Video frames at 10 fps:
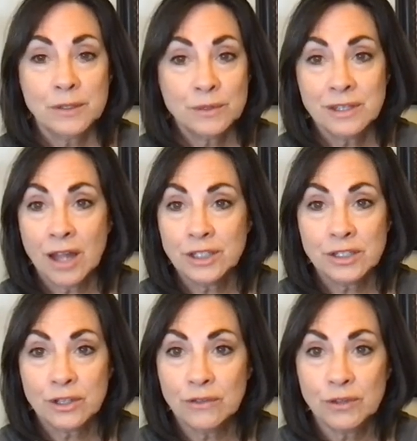So it's not
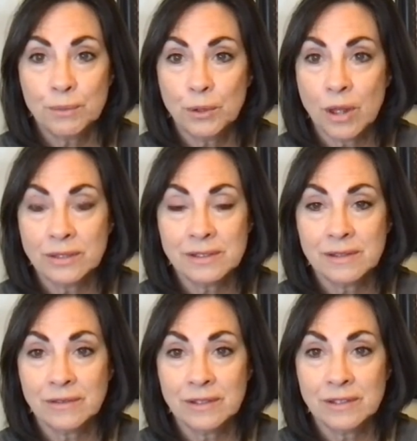just good to put on
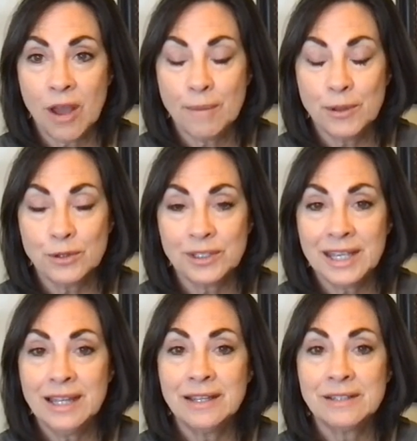the top of your
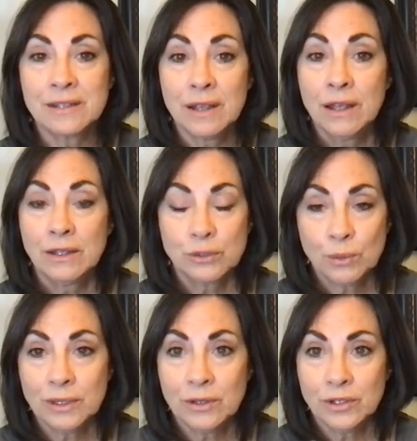skin, it's
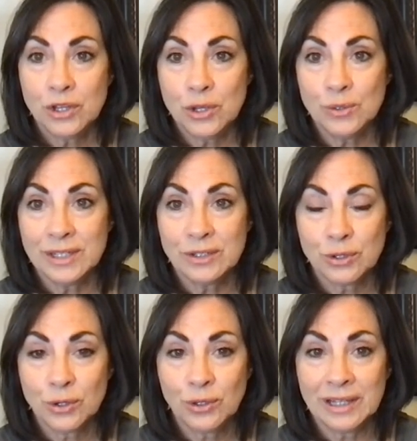really good to use
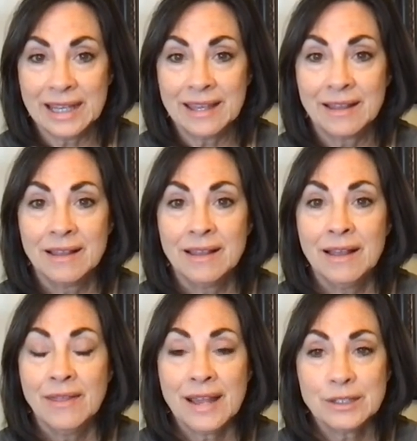internally.
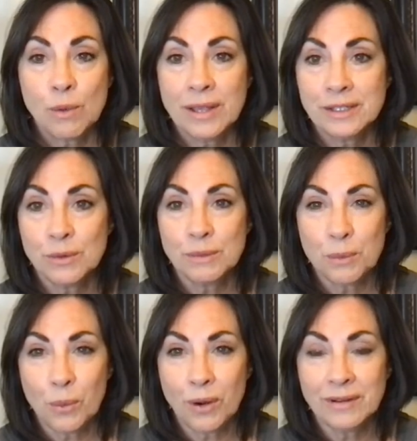That's why it's so
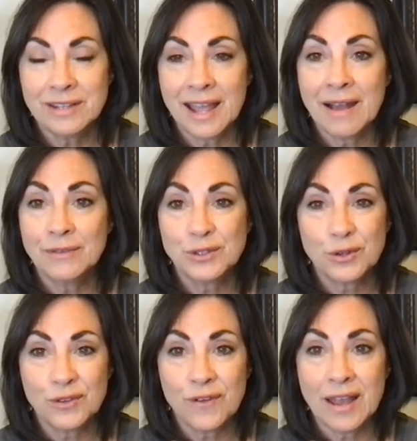important to have
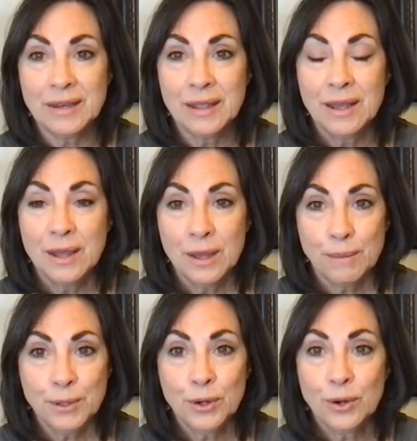certified
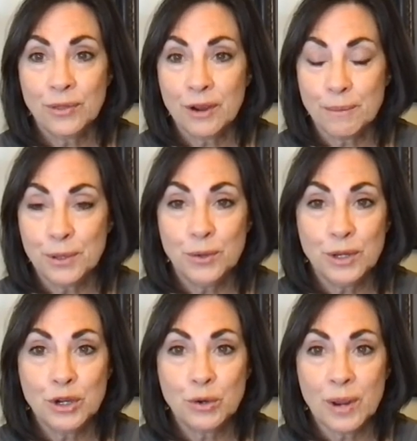pure
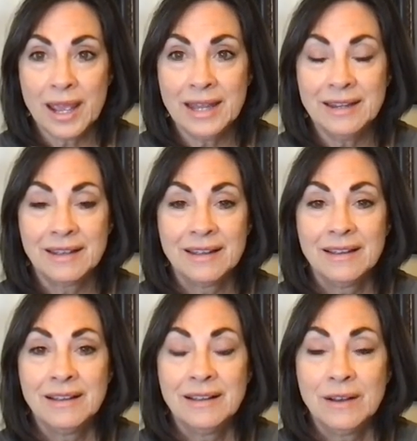therapeutic grade
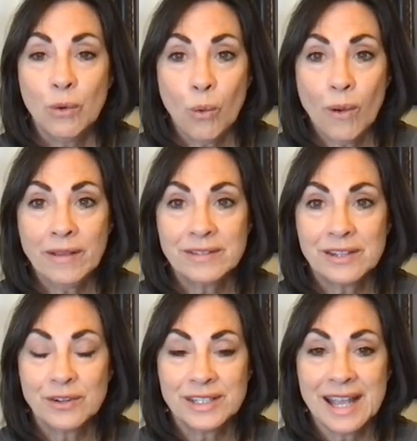oils
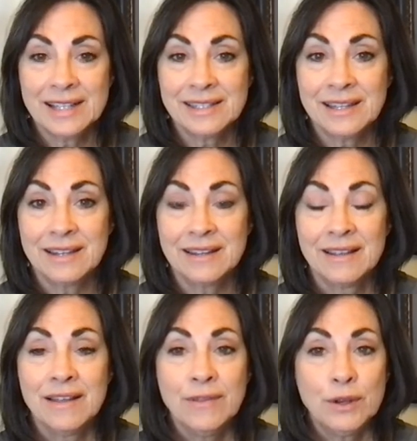that are tested,
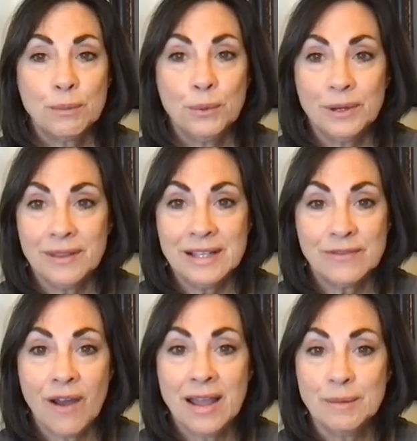that are put in
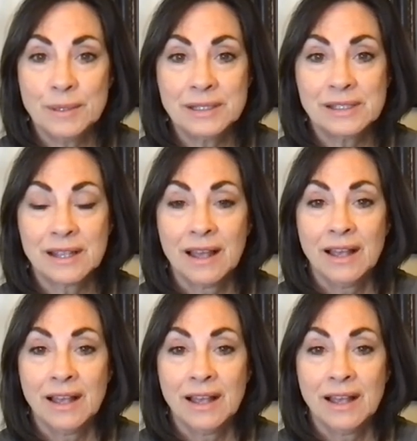these vitamins.